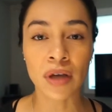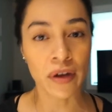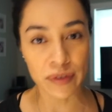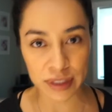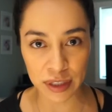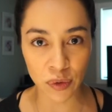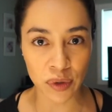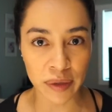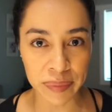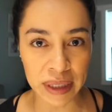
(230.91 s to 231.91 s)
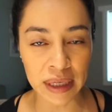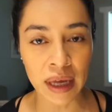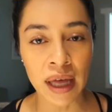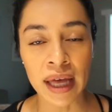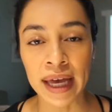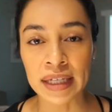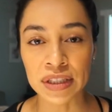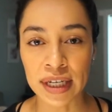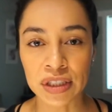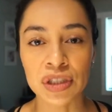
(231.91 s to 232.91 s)
Obviously, you want to be
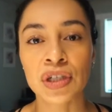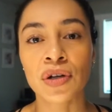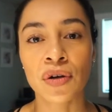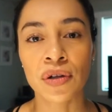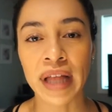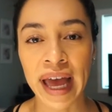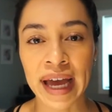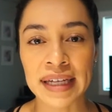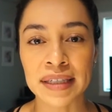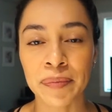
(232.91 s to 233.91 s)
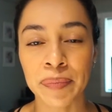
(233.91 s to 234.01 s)
intentional and